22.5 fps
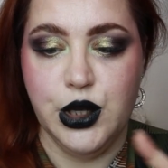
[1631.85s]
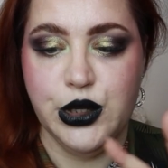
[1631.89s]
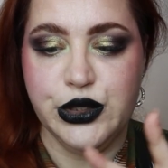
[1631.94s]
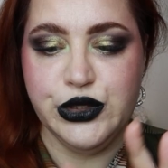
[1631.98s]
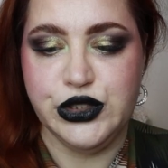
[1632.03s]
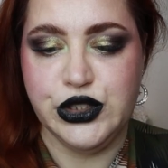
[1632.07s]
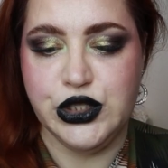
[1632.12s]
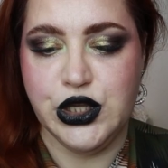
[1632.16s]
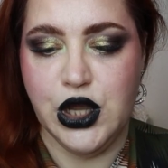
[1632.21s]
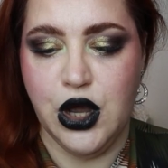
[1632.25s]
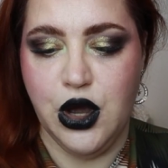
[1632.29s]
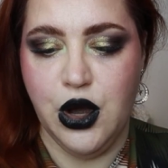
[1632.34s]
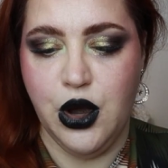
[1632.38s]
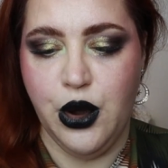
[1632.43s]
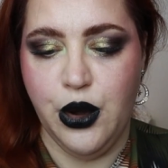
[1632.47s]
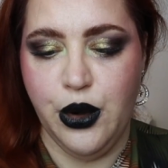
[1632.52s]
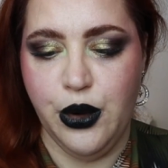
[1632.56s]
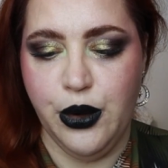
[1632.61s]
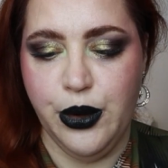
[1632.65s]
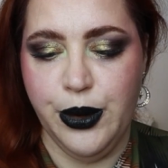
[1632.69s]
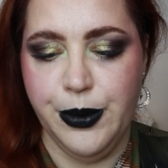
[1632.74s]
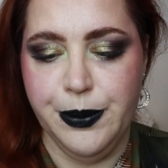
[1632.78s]

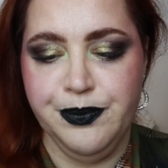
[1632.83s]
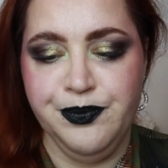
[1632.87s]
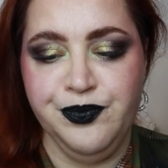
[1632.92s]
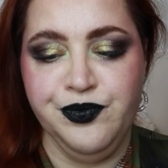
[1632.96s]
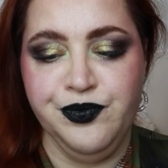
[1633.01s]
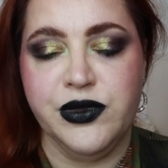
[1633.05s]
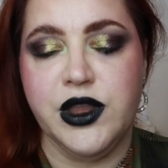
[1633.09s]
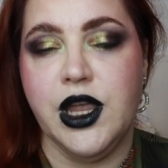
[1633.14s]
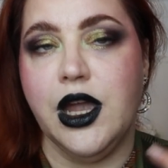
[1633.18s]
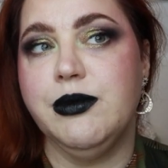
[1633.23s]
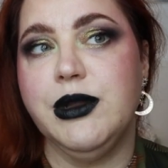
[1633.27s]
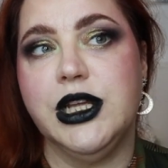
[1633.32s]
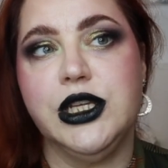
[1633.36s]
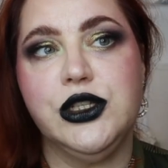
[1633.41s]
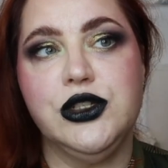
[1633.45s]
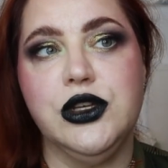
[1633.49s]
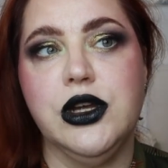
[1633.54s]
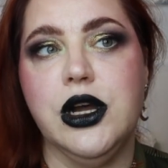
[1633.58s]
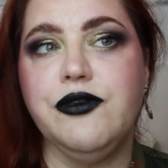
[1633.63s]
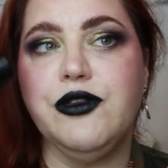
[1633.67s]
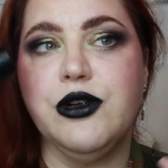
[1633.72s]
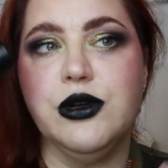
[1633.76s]
So I'm not
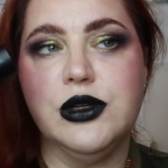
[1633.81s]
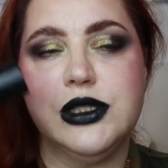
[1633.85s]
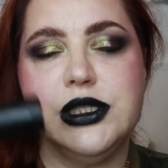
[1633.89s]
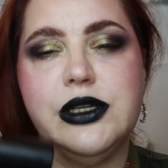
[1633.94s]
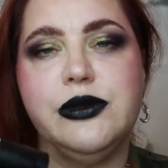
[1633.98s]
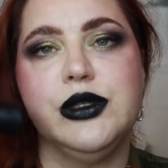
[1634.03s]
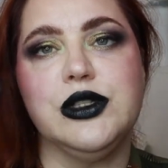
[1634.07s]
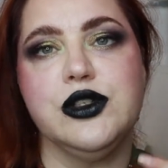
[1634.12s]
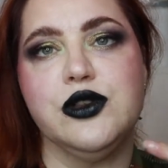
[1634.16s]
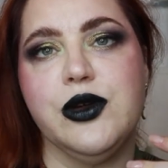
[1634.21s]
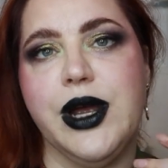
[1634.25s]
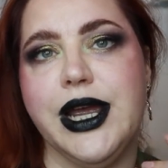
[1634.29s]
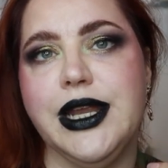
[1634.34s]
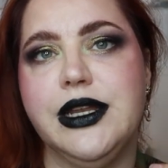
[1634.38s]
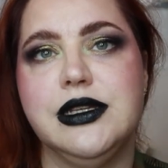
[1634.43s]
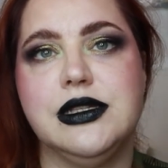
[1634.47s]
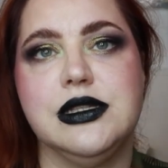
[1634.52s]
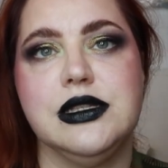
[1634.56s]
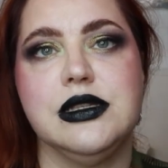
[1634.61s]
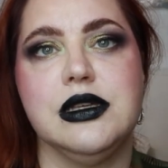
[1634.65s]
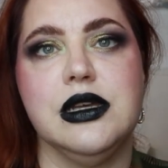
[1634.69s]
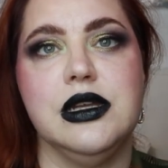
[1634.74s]
sure. Of course I will try
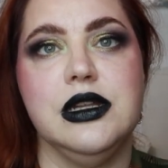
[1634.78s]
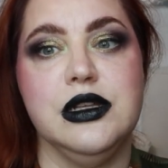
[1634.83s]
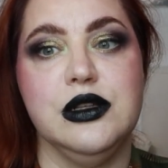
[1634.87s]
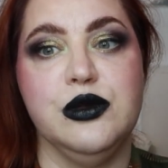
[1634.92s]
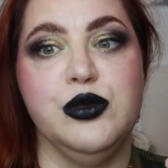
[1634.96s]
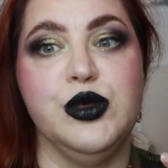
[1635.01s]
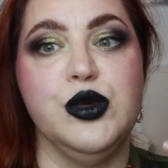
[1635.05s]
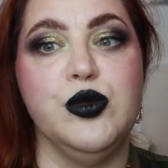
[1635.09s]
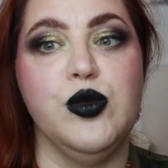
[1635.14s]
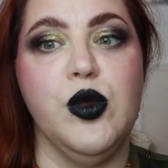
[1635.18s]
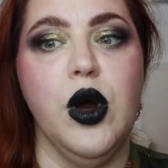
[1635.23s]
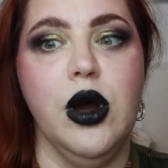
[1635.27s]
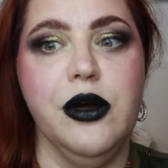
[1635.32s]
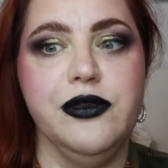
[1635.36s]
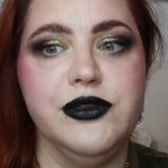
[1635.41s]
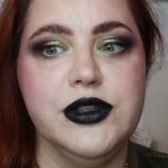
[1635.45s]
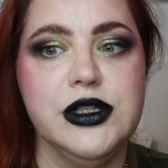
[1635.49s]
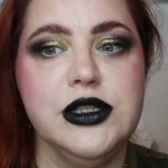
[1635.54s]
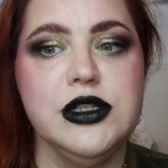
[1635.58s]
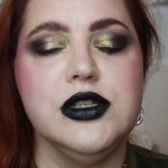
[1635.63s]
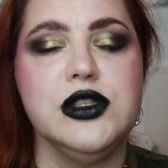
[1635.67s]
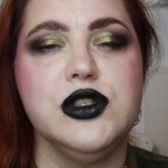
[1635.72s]
this a little bit more
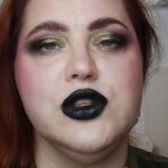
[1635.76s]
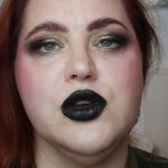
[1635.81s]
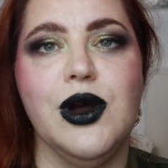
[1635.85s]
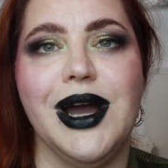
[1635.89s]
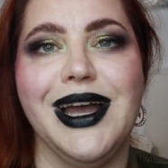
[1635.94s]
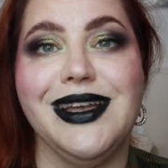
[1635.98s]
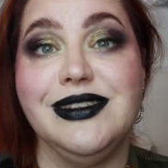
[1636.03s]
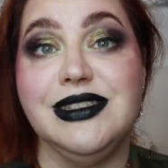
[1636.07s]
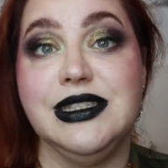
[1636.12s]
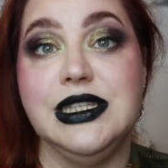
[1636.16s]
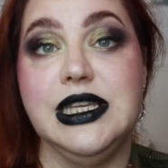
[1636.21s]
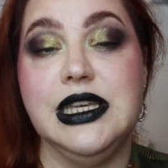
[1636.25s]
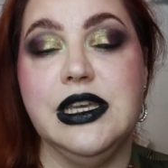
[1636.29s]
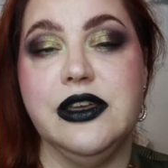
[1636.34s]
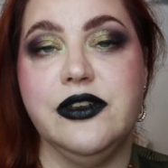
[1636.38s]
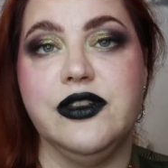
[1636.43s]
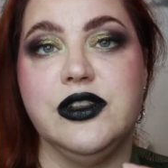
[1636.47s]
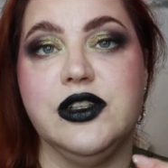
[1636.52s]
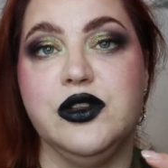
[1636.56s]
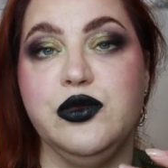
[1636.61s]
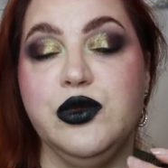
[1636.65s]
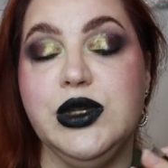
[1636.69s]
often so I see
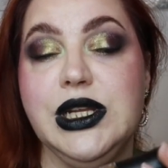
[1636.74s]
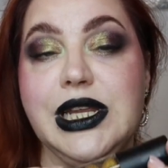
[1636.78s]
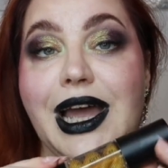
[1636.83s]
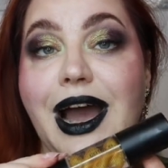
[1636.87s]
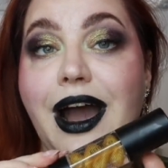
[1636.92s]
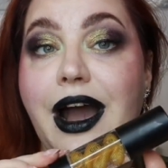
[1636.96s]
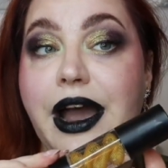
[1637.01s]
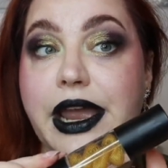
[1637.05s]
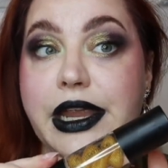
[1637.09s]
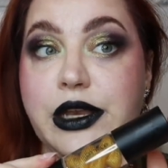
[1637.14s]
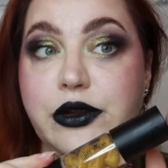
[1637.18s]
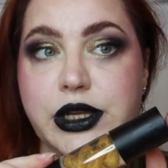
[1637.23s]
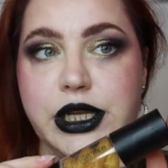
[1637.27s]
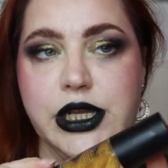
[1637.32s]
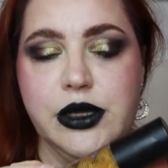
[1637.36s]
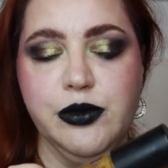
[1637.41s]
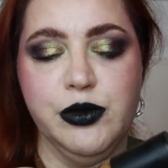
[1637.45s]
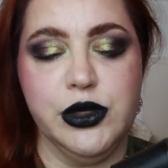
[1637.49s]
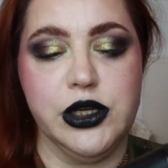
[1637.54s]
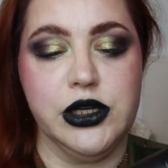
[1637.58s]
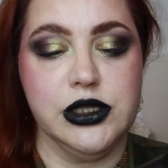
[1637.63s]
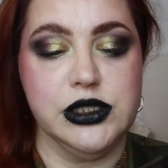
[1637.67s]
if it's really
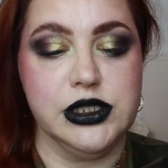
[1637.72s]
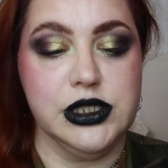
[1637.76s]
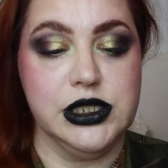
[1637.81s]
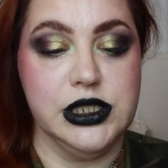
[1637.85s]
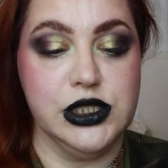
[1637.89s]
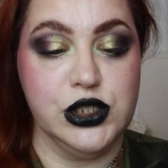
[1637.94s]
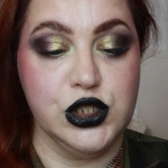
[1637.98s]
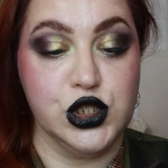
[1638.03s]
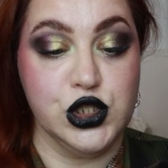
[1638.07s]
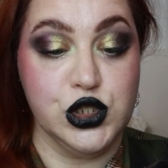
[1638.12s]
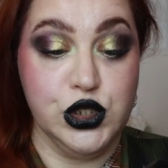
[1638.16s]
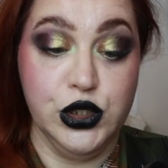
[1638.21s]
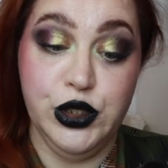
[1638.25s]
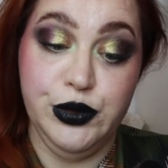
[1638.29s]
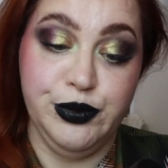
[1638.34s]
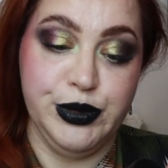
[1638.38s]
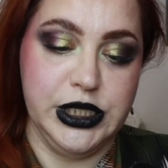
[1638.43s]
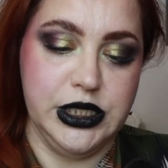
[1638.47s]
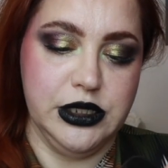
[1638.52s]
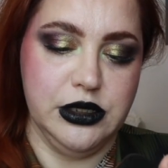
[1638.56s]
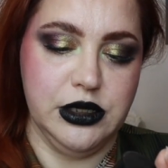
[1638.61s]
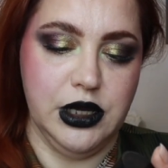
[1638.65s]
hydrating, because this should
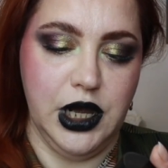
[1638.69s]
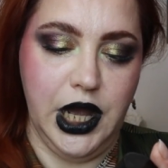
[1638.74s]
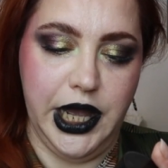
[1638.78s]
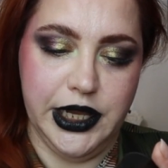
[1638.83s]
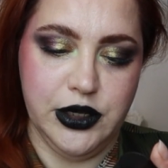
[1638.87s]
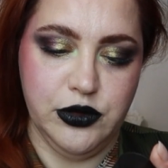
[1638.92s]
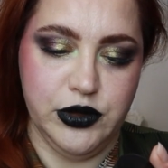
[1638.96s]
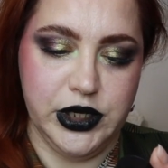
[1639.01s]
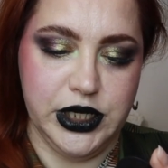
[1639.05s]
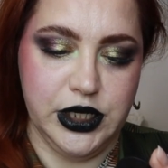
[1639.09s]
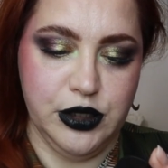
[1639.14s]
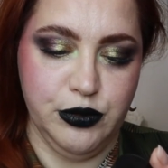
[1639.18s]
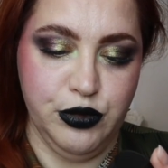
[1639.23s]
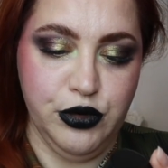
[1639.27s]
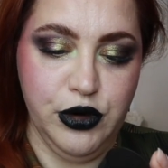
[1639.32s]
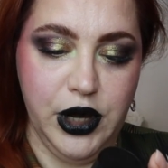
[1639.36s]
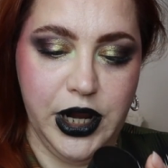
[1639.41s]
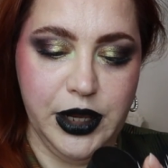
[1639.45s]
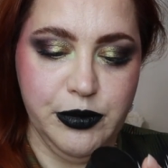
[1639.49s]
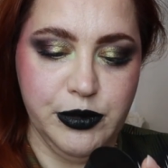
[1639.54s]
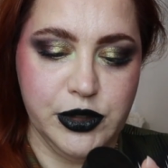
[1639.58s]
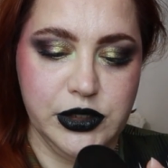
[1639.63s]
be a hydrating
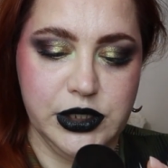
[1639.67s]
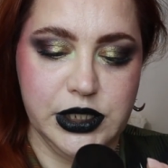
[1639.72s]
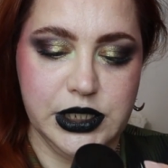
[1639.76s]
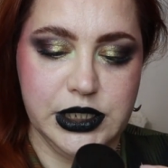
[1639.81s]
primer.